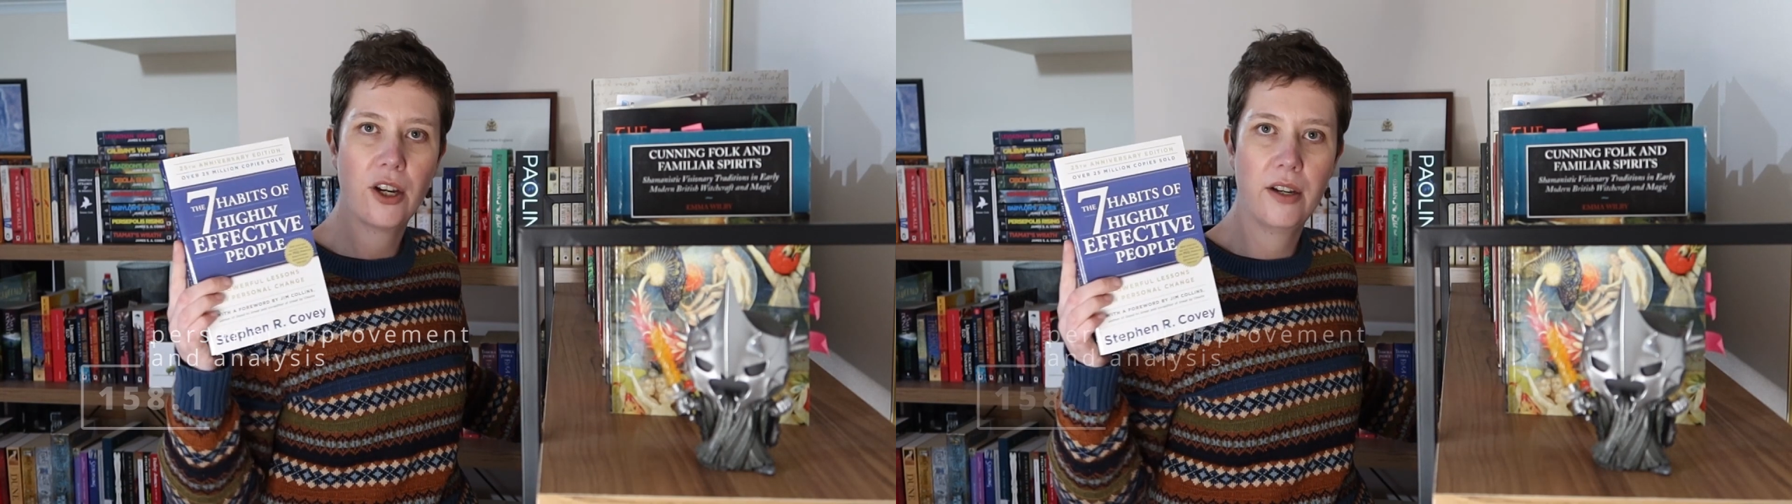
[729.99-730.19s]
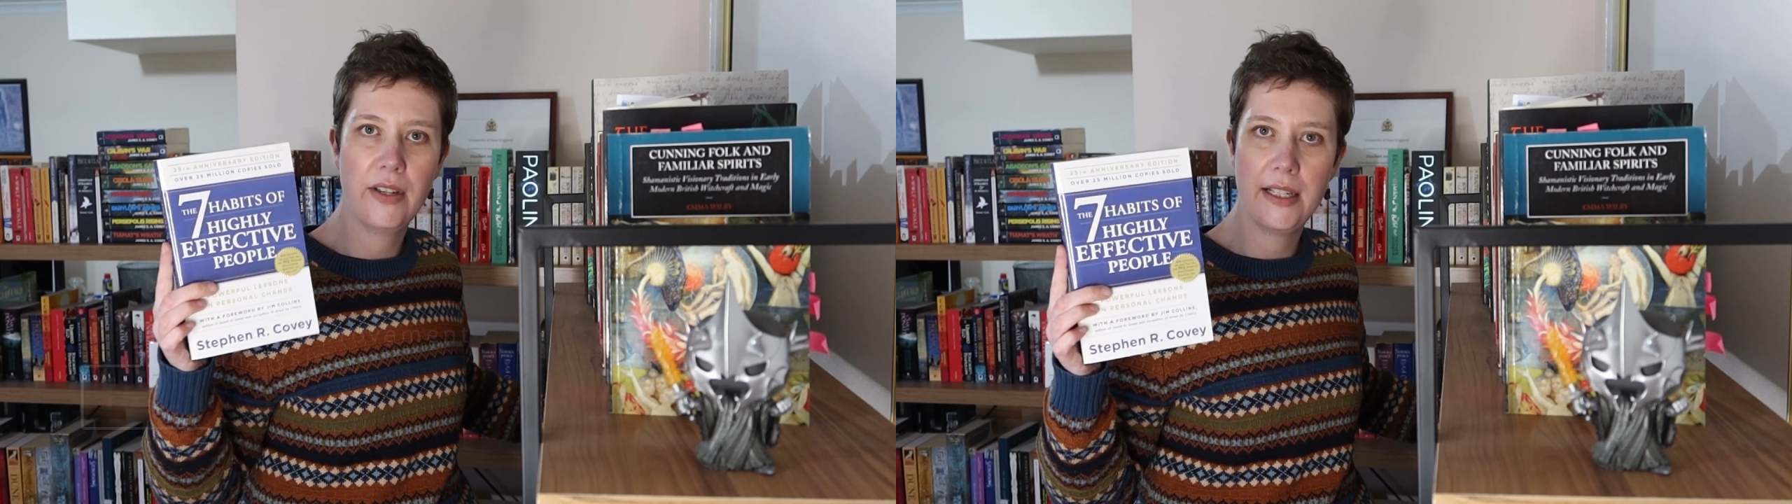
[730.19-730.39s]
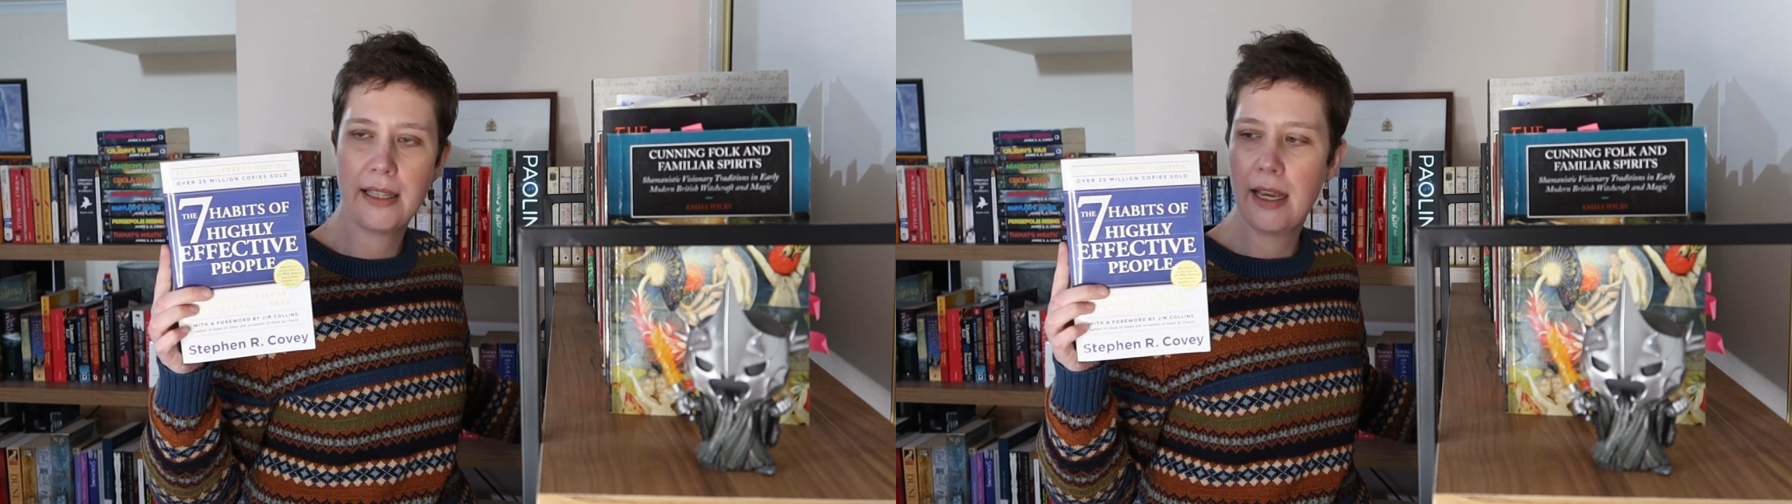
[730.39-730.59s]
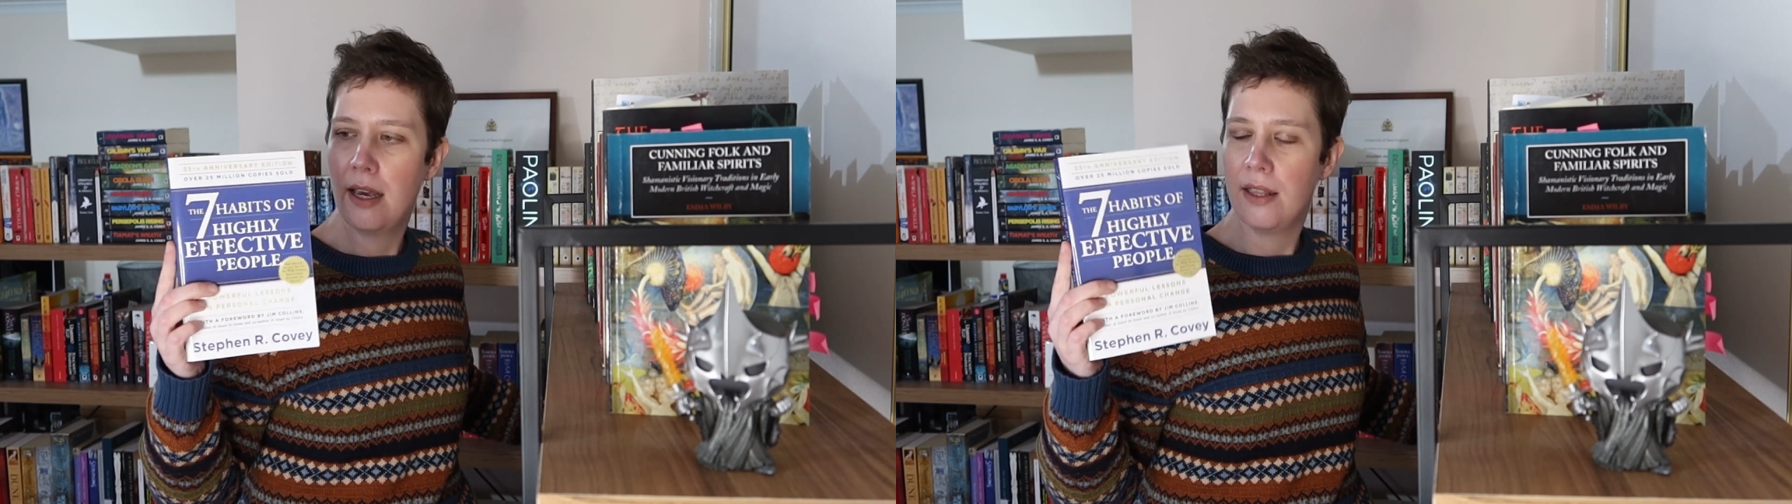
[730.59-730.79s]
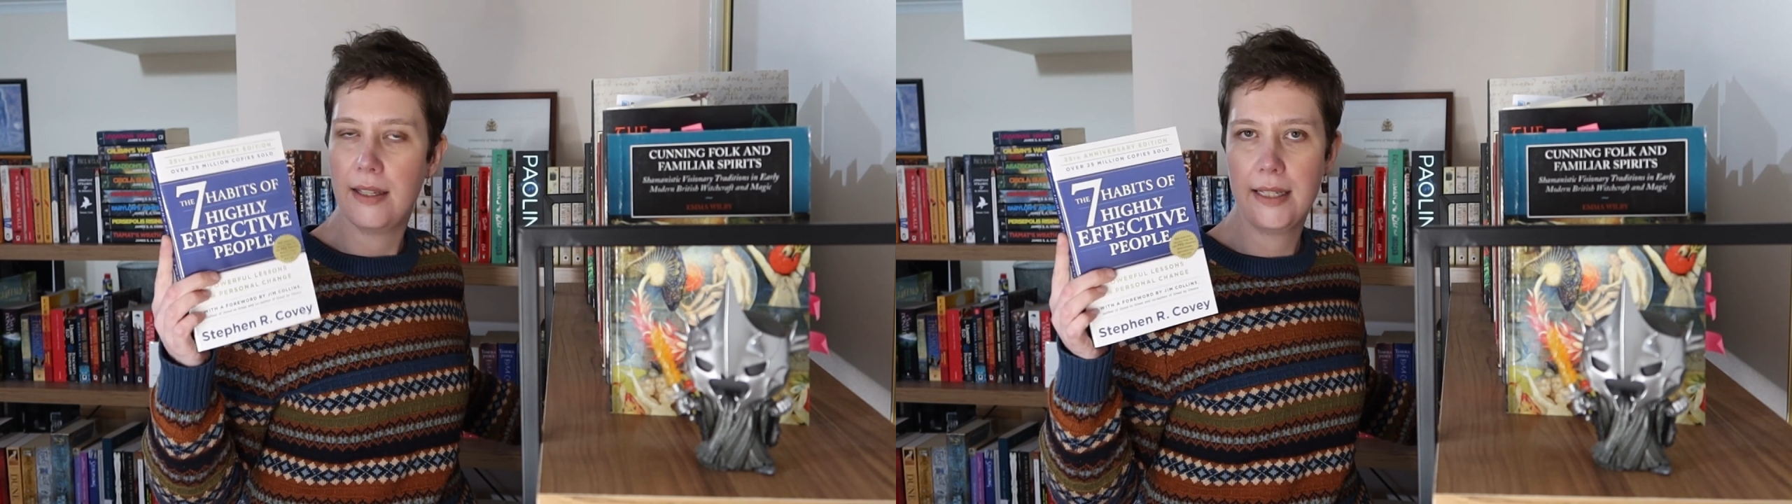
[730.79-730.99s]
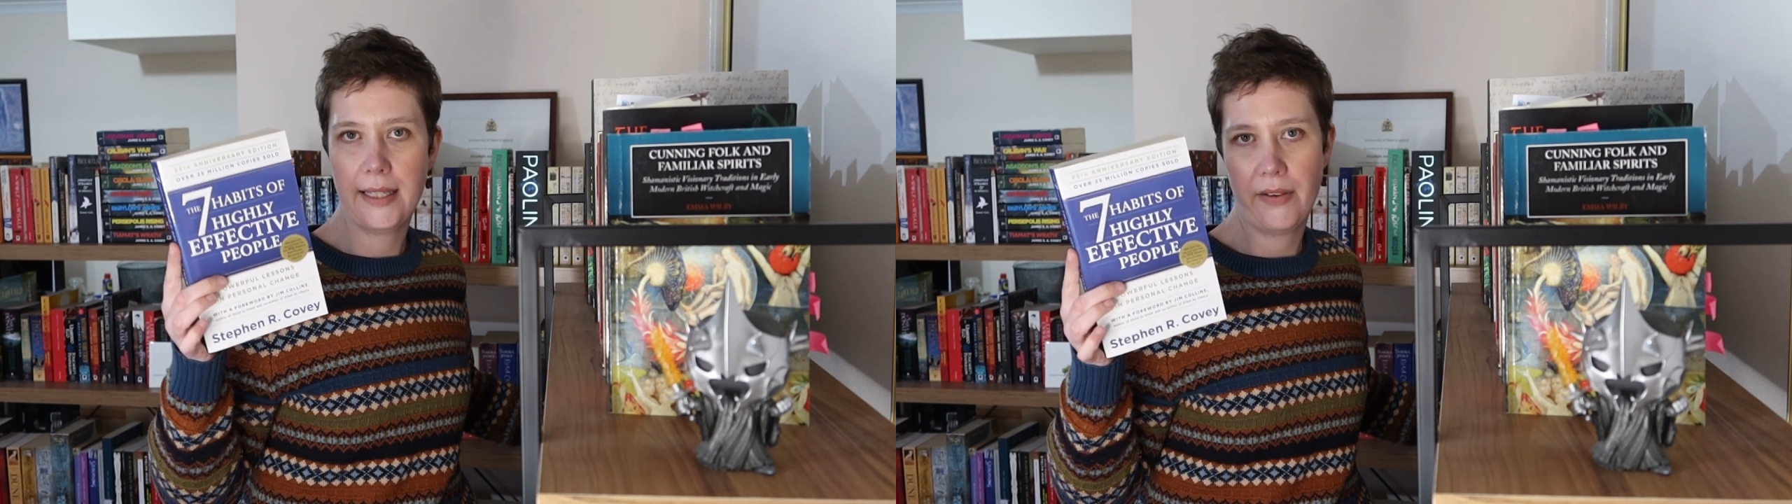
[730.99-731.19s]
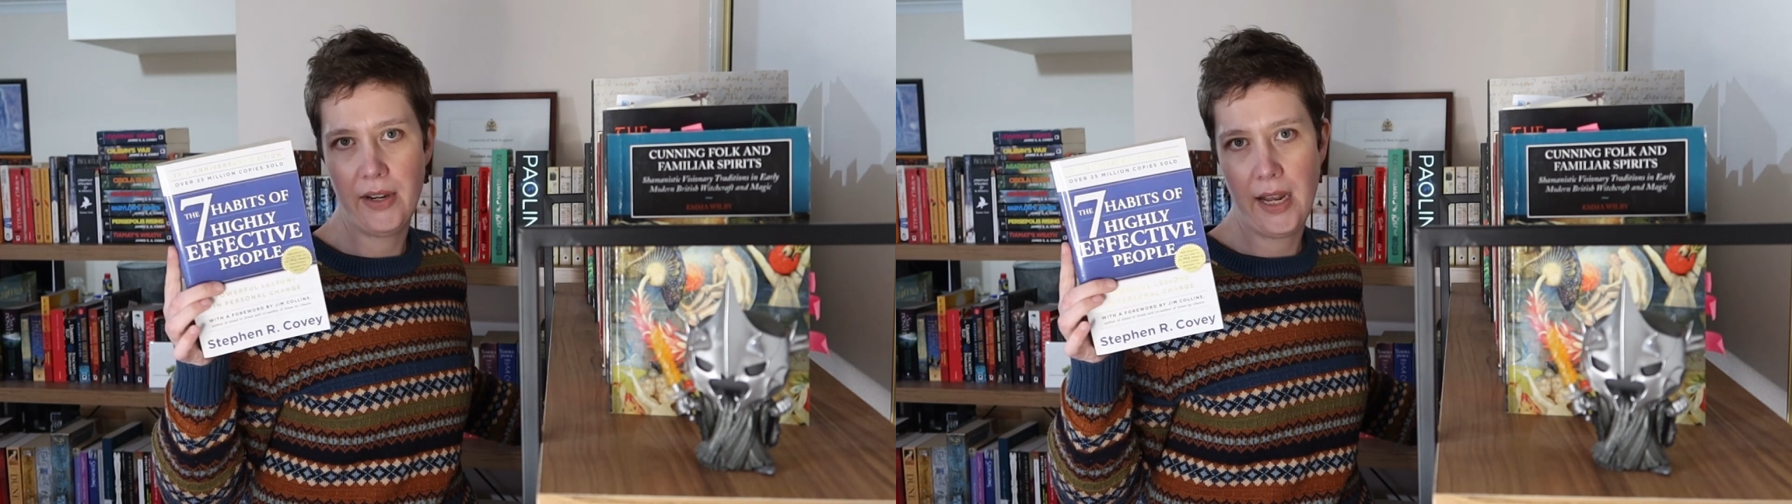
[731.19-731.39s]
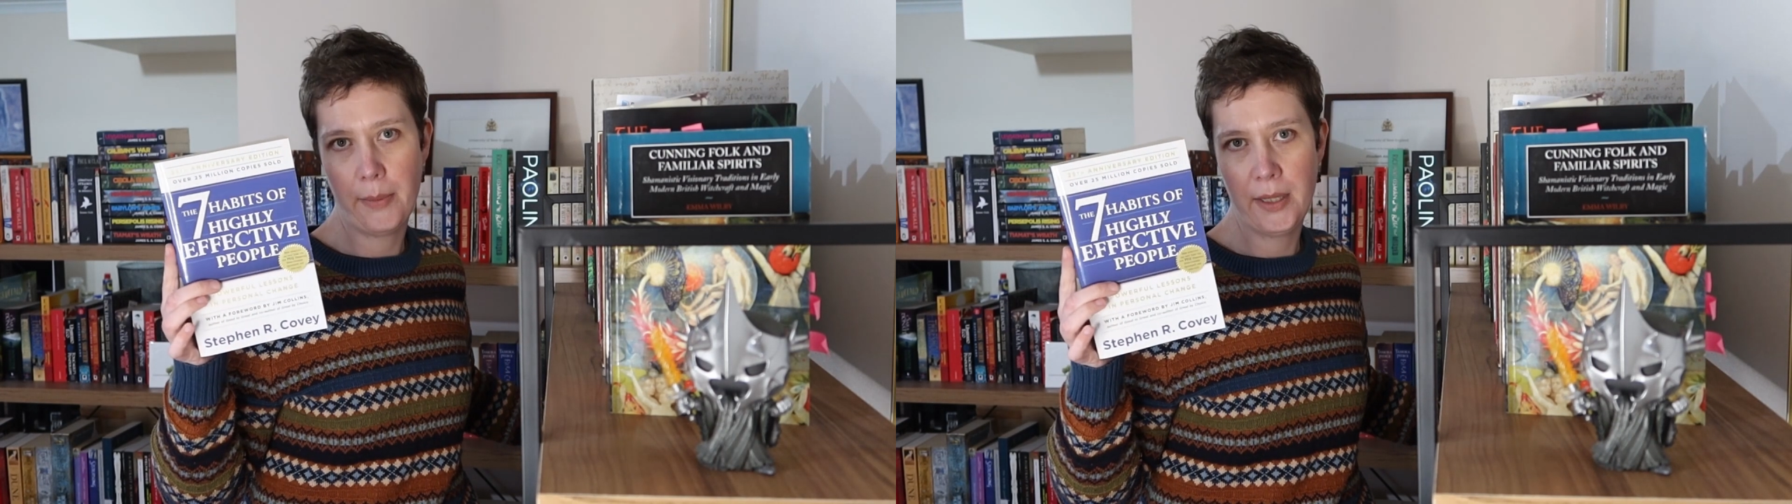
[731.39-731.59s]
Covey's The
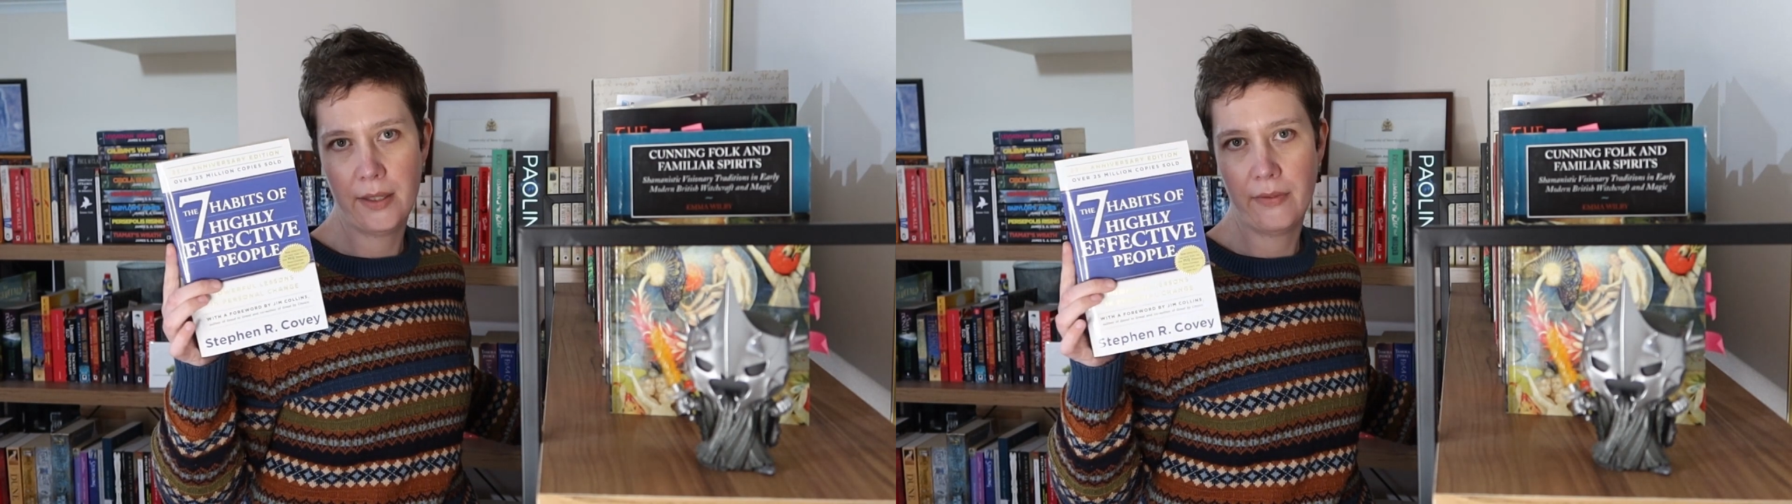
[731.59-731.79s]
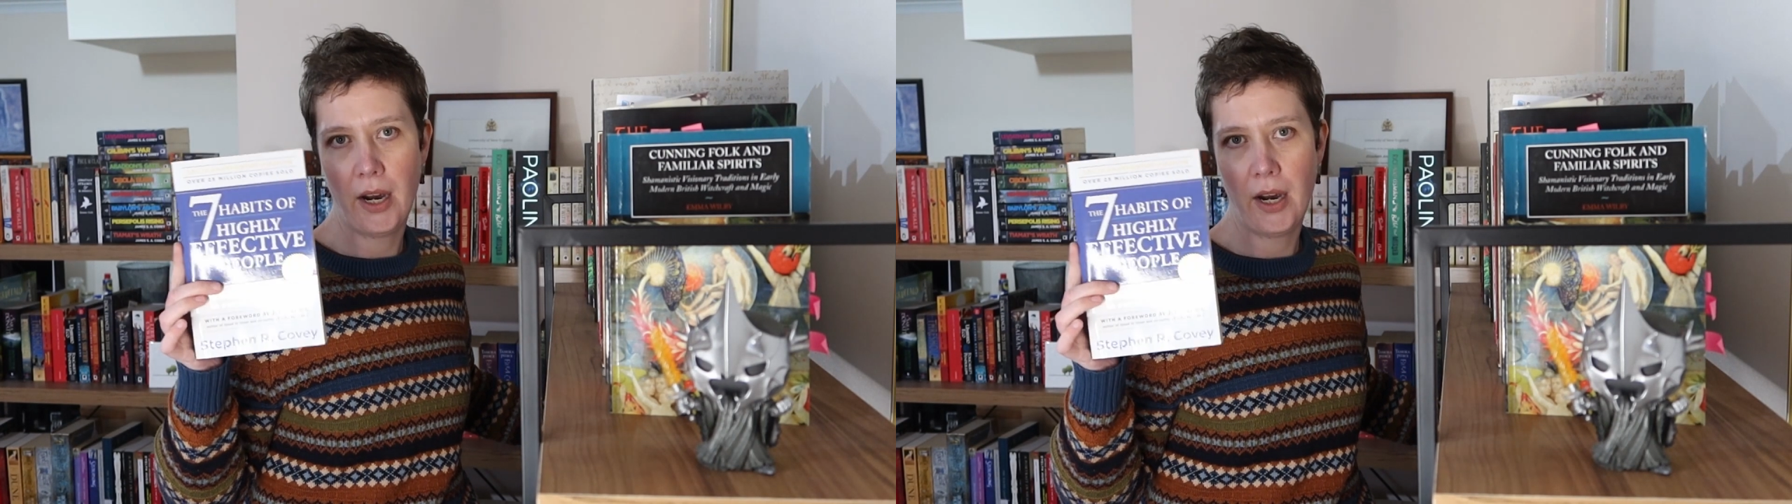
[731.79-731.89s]
7 Habits of